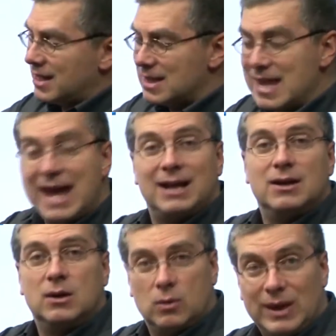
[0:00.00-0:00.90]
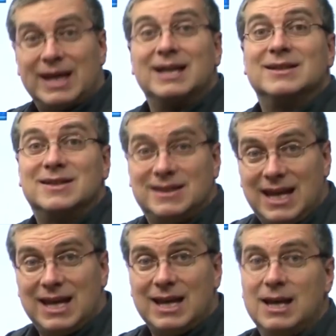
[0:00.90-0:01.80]
then we can
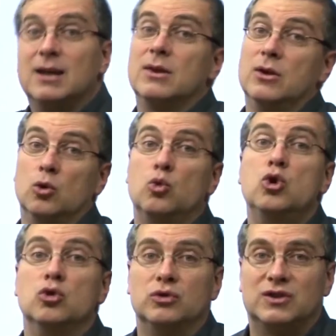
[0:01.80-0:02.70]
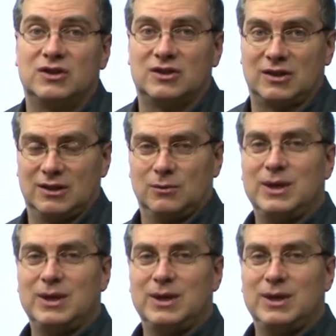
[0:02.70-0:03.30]
see the roots.